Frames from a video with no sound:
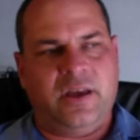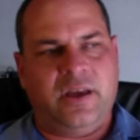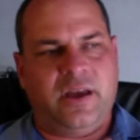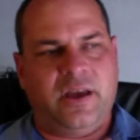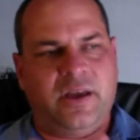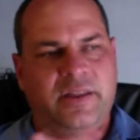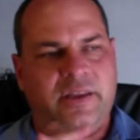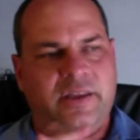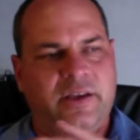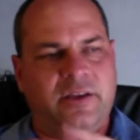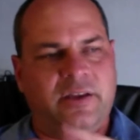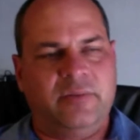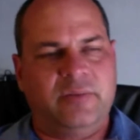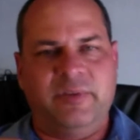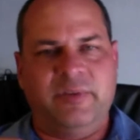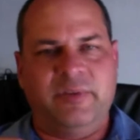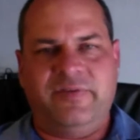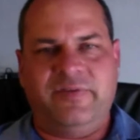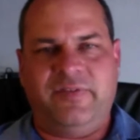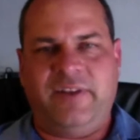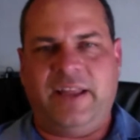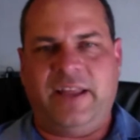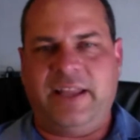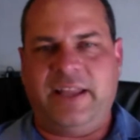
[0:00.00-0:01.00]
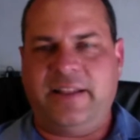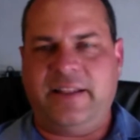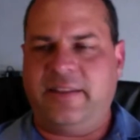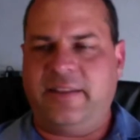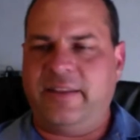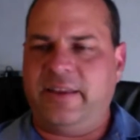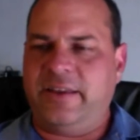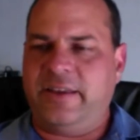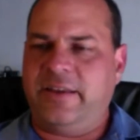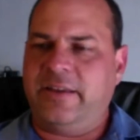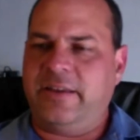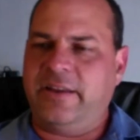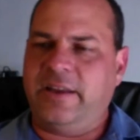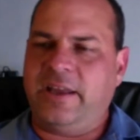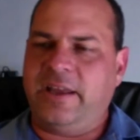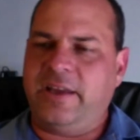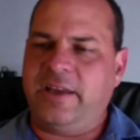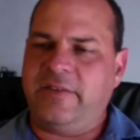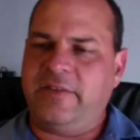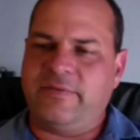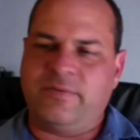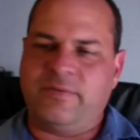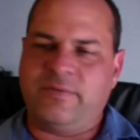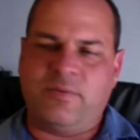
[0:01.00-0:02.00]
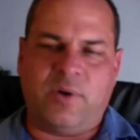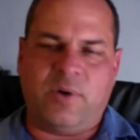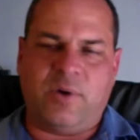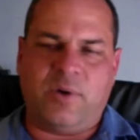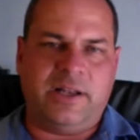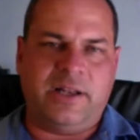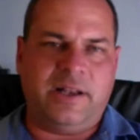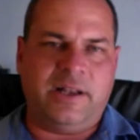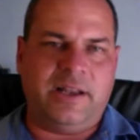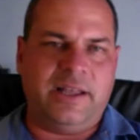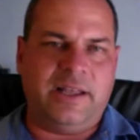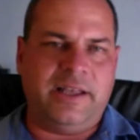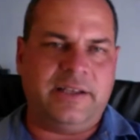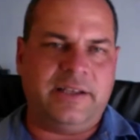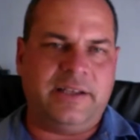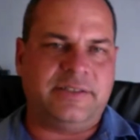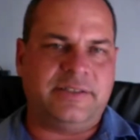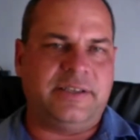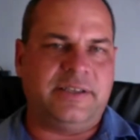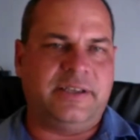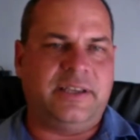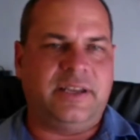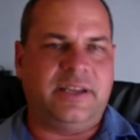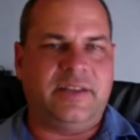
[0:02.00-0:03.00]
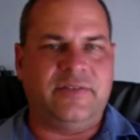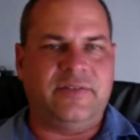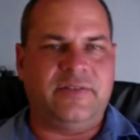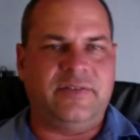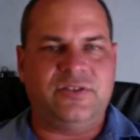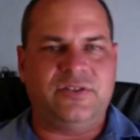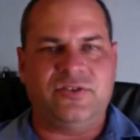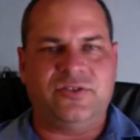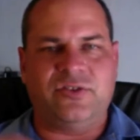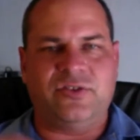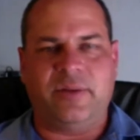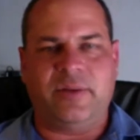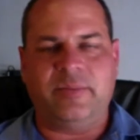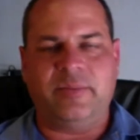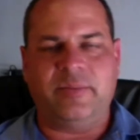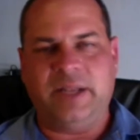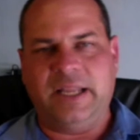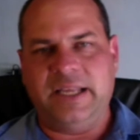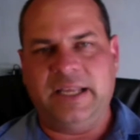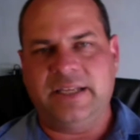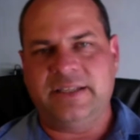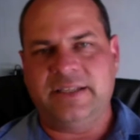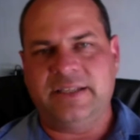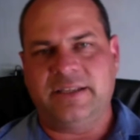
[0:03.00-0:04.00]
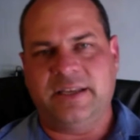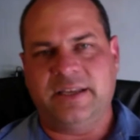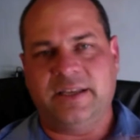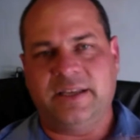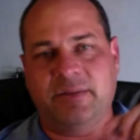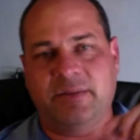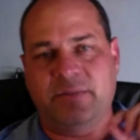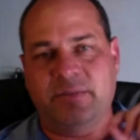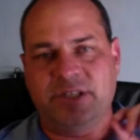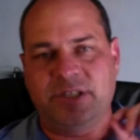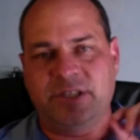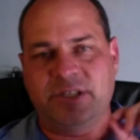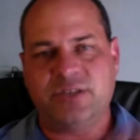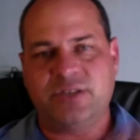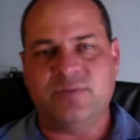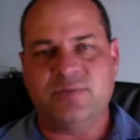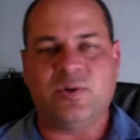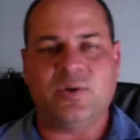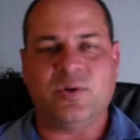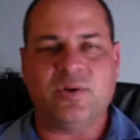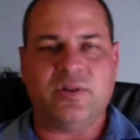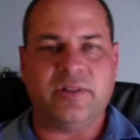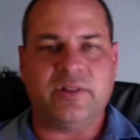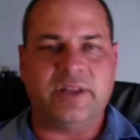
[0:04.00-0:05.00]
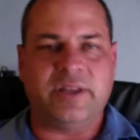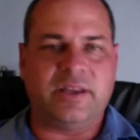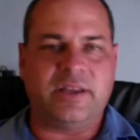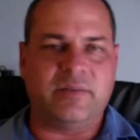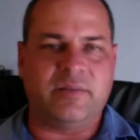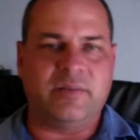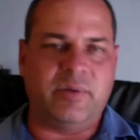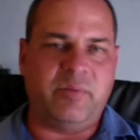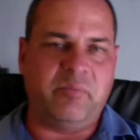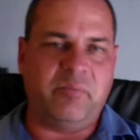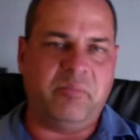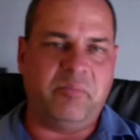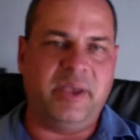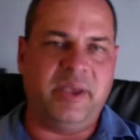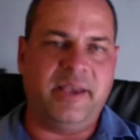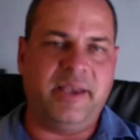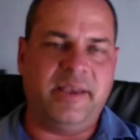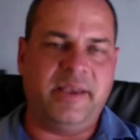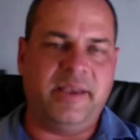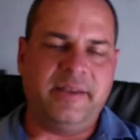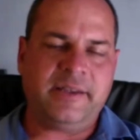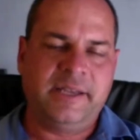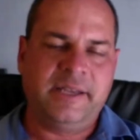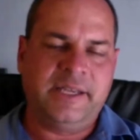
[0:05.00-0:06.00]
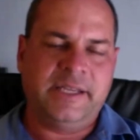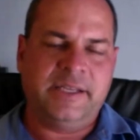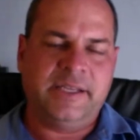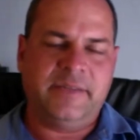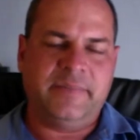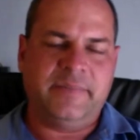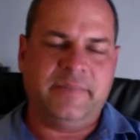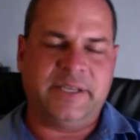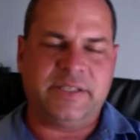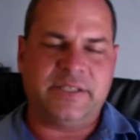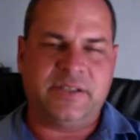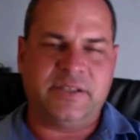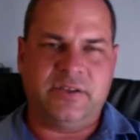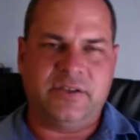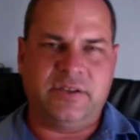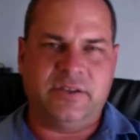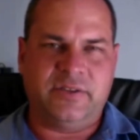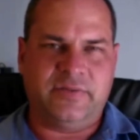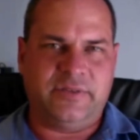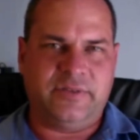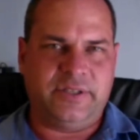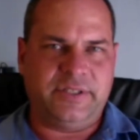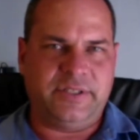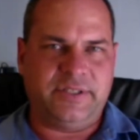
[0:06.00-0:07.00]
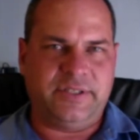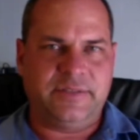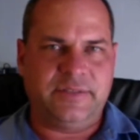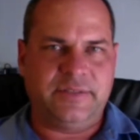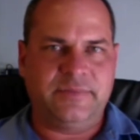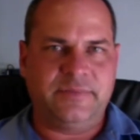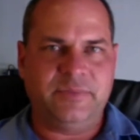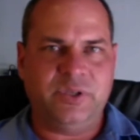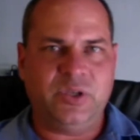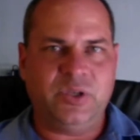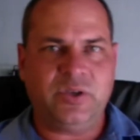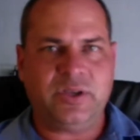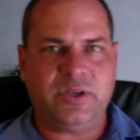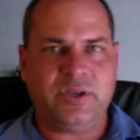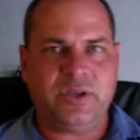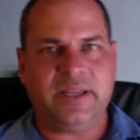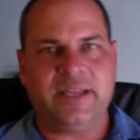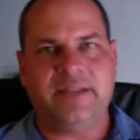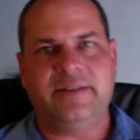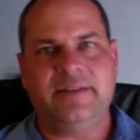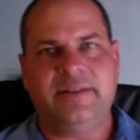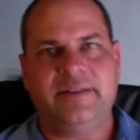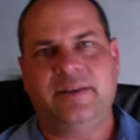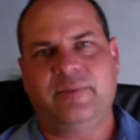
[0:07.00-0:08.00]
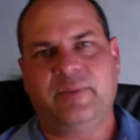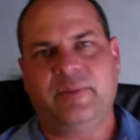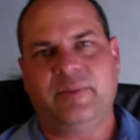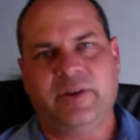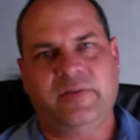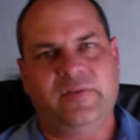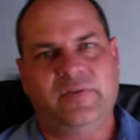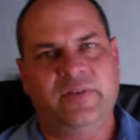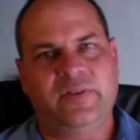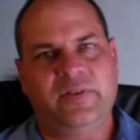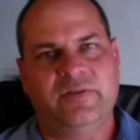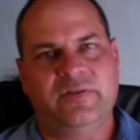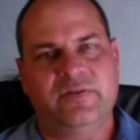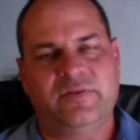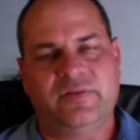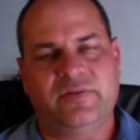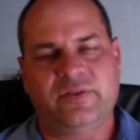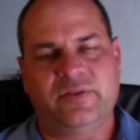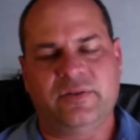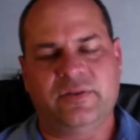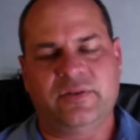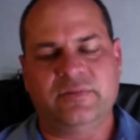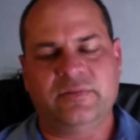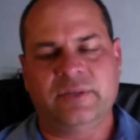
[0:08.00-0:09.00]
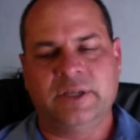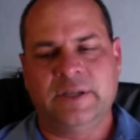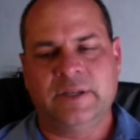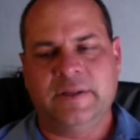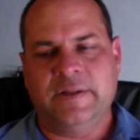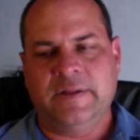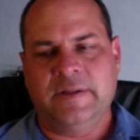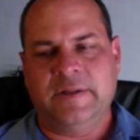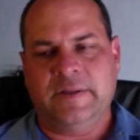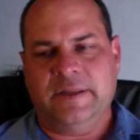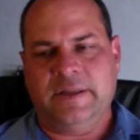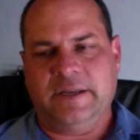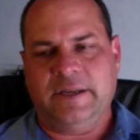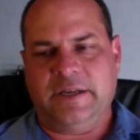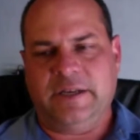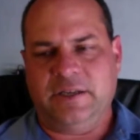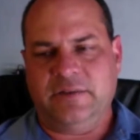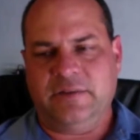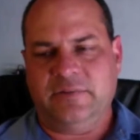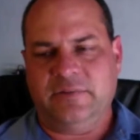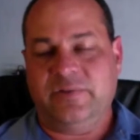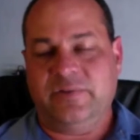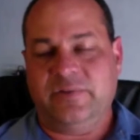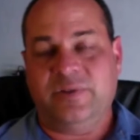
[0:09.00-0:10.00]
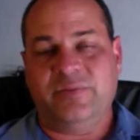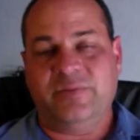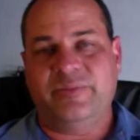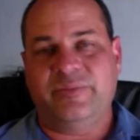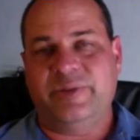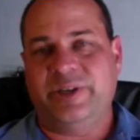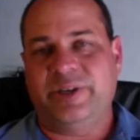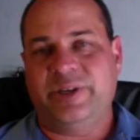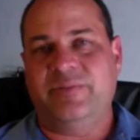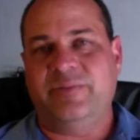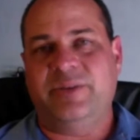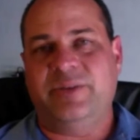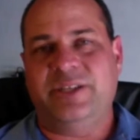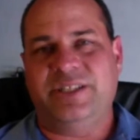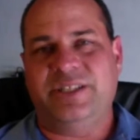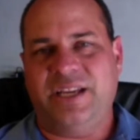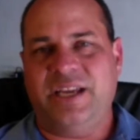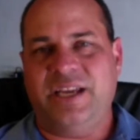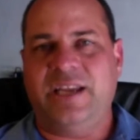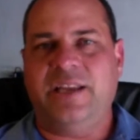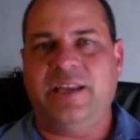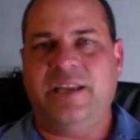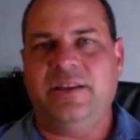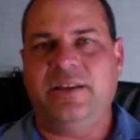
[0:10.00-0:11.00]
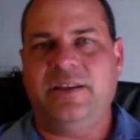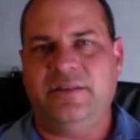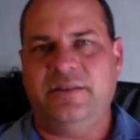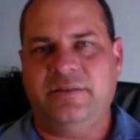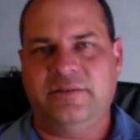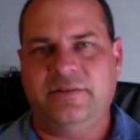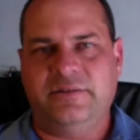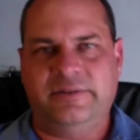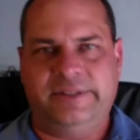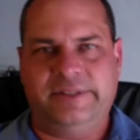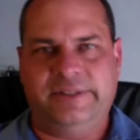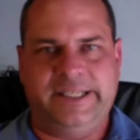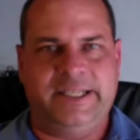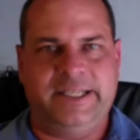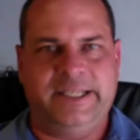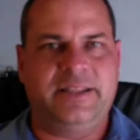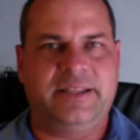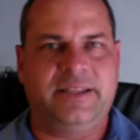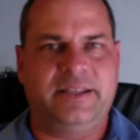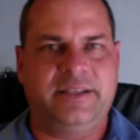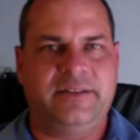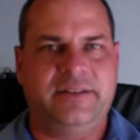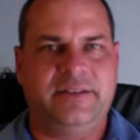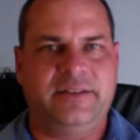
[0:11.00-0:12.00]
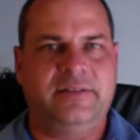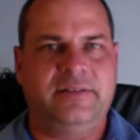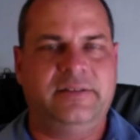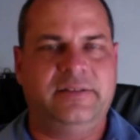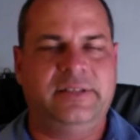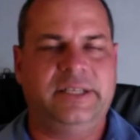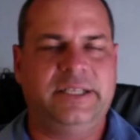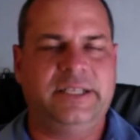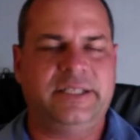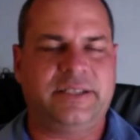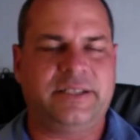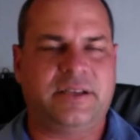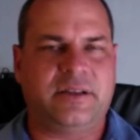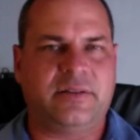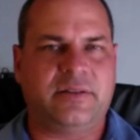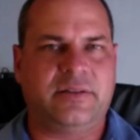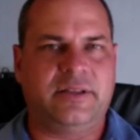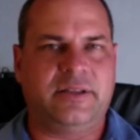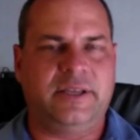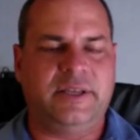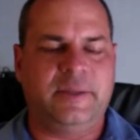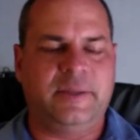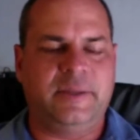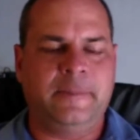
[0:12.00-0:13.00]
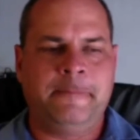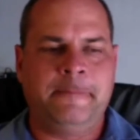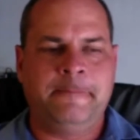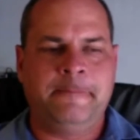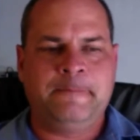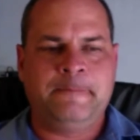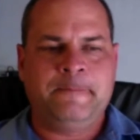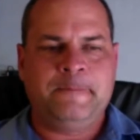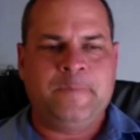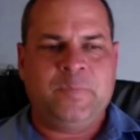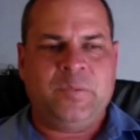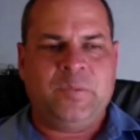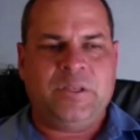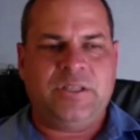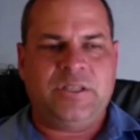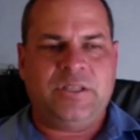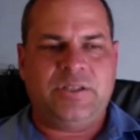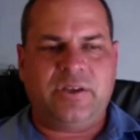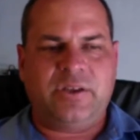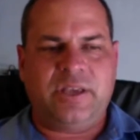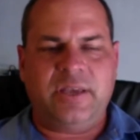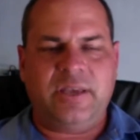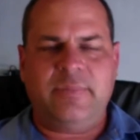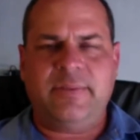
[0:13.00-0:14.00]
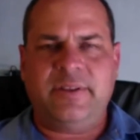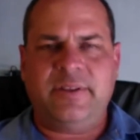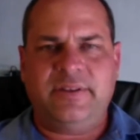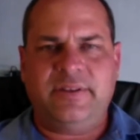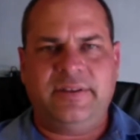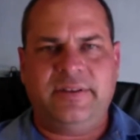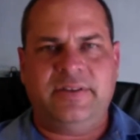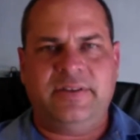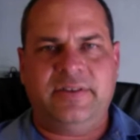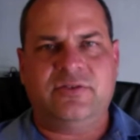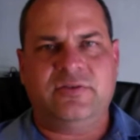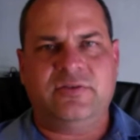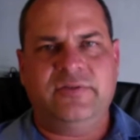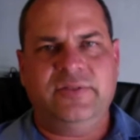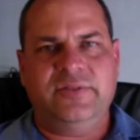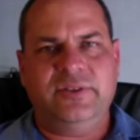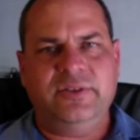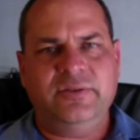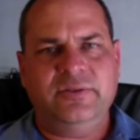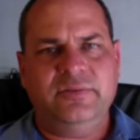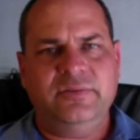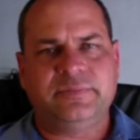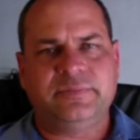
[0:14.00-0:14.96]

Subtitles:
They can be flat, they can have white legs, they can have striped legs, they can be small, they can be big. Makes no difference. You can get tick bite fever from pretty much any tick that is out there. So keep the ticks off you.